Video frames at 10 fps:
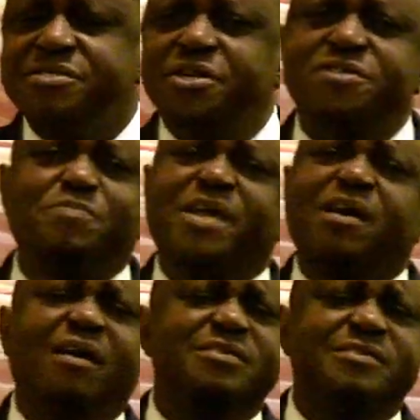Just
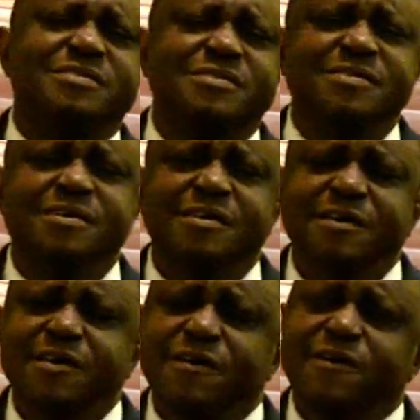because
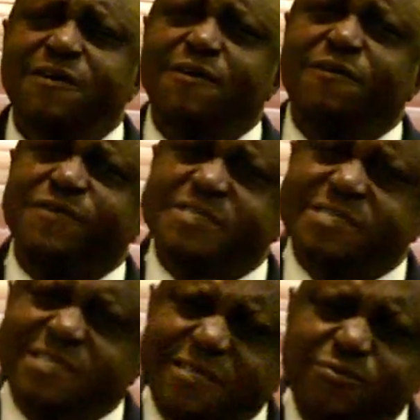of a
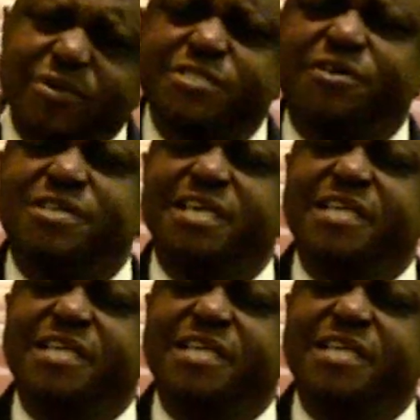situation